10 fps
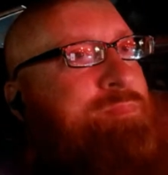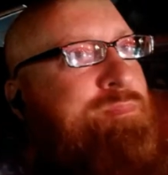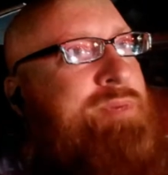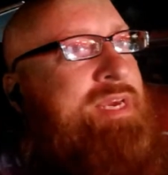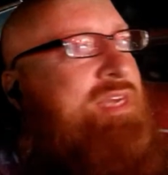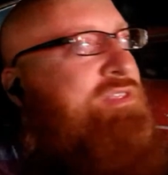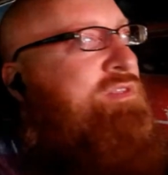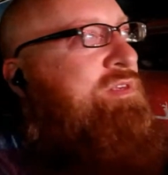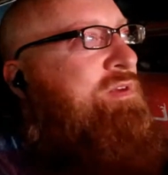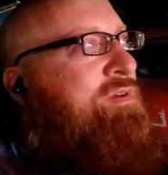Because
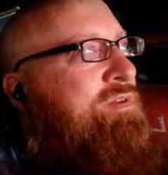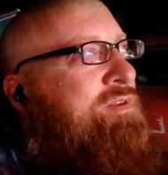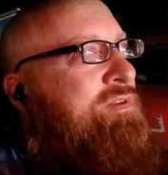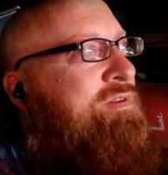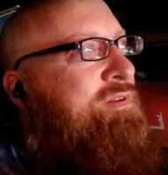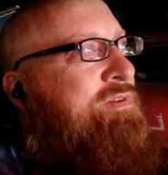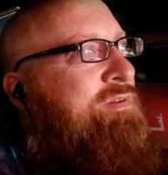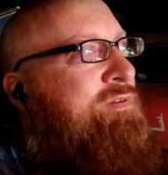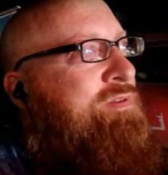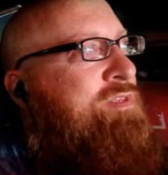
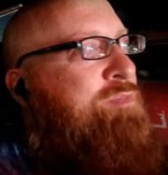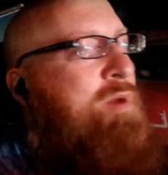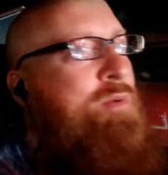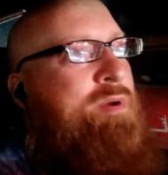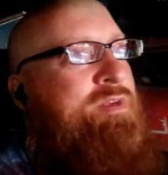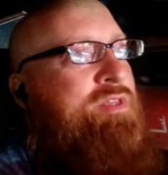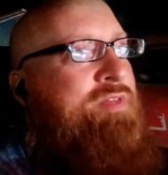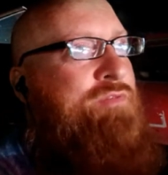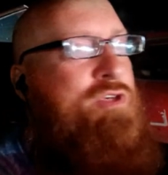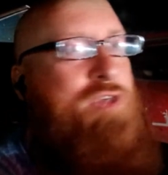despite what
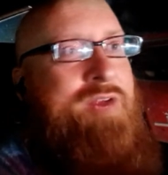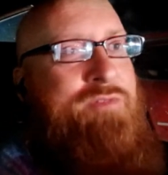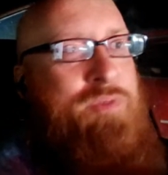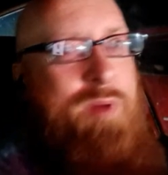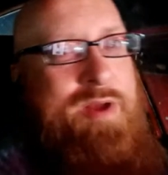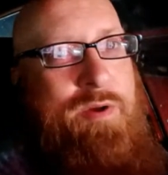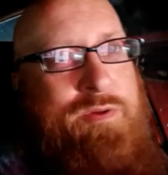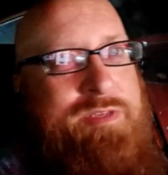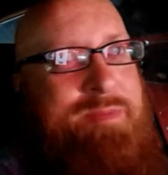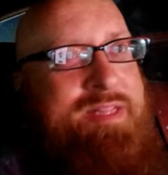delivery drivers want,
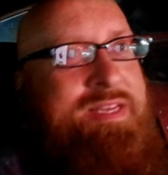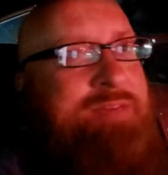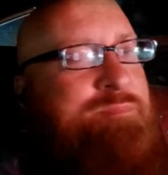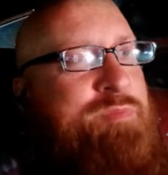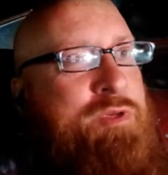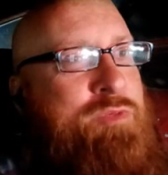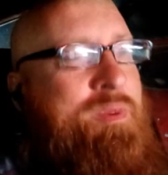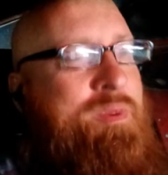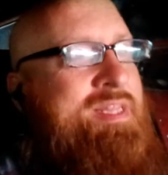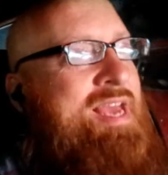ultimately, there's
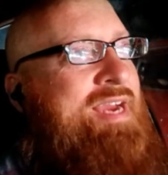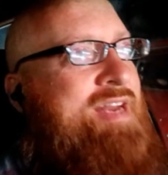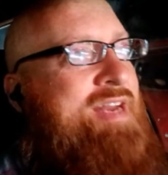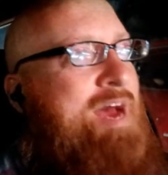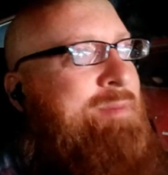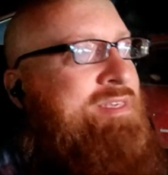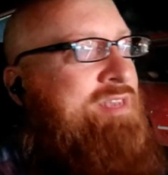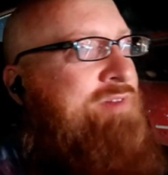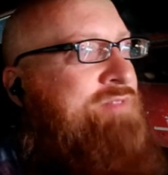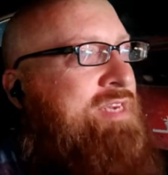what the economics
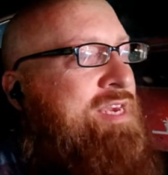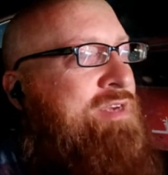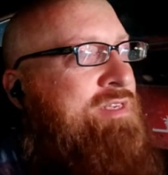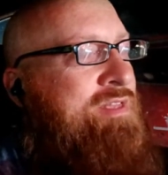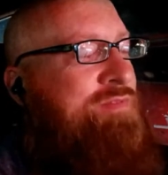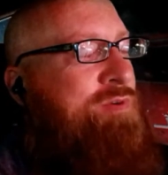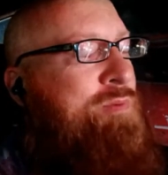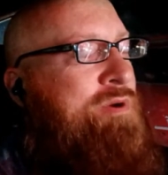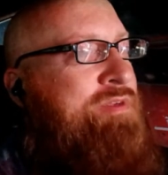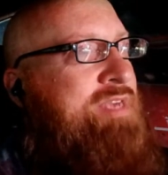of the gig delivery
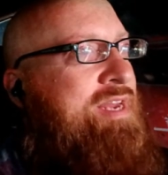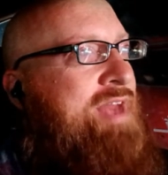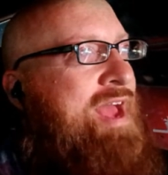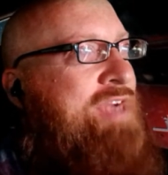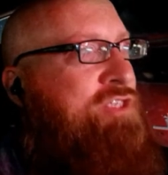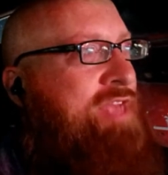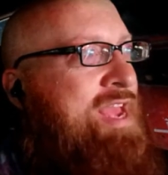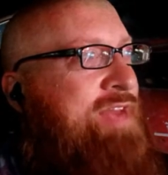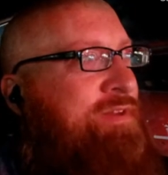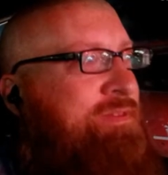world can actually
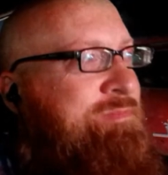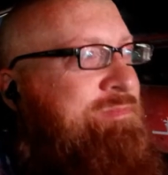handle.